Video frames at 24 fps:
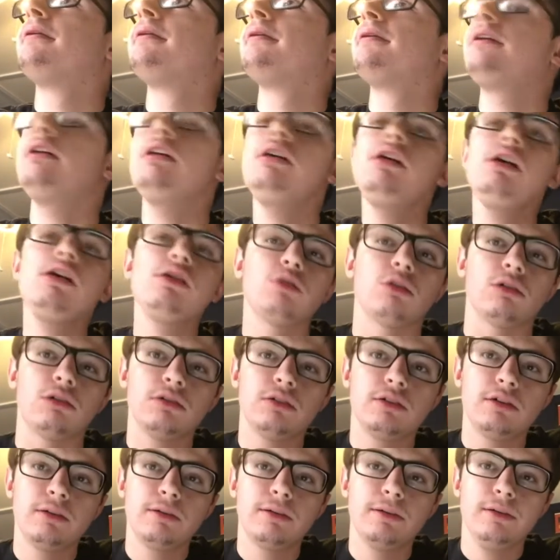Who?
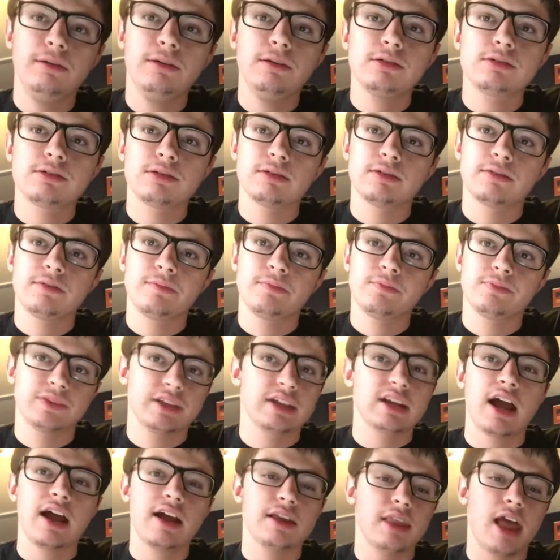
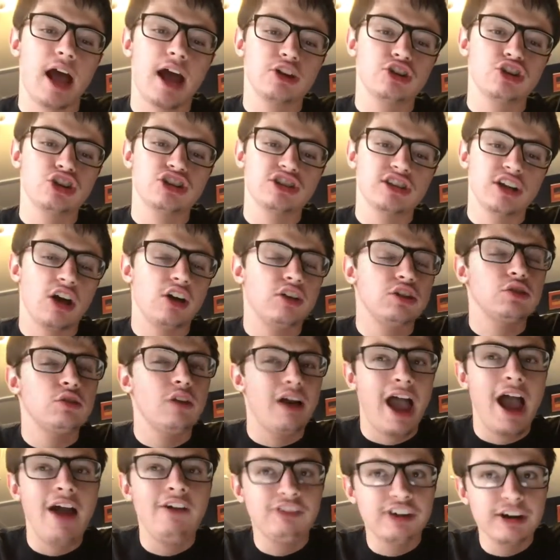Did I not just tell you?
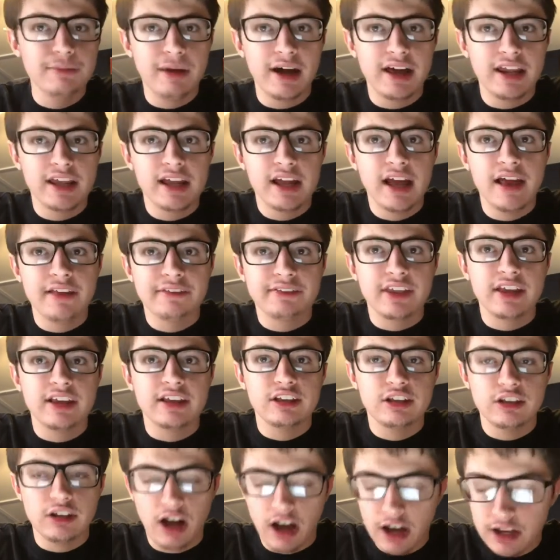Everybody at
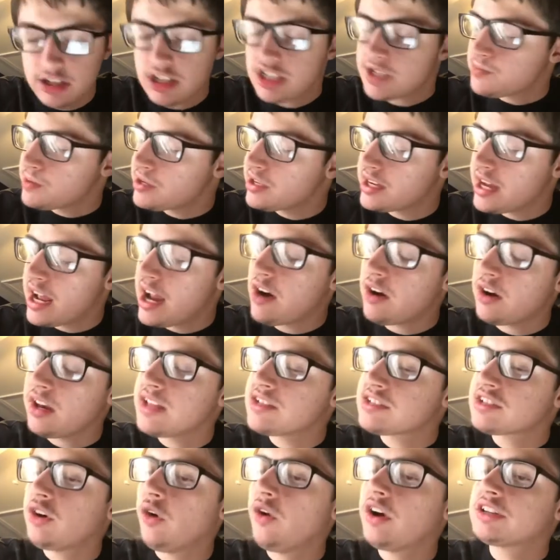the Undisputed Era
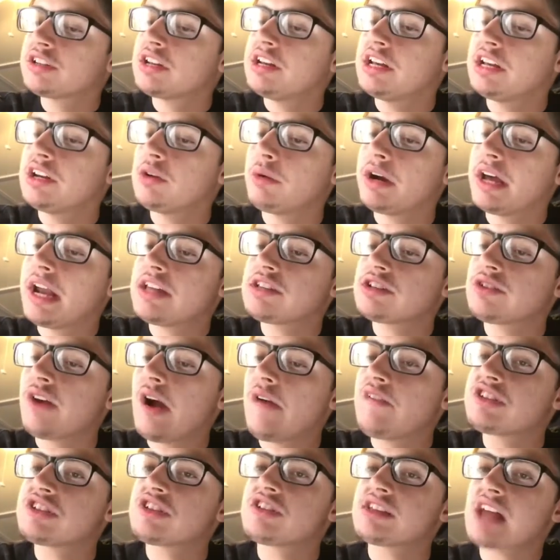is going to need to win at
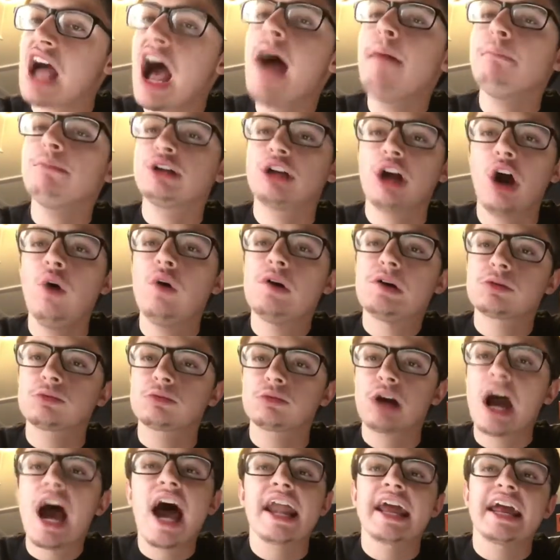Survivor Series. I'm going
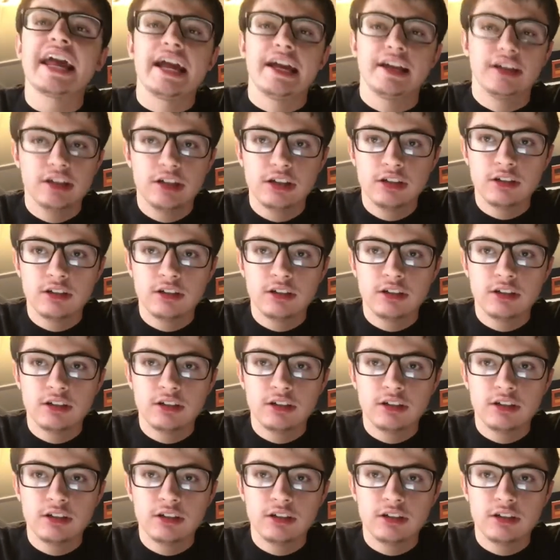Roddy.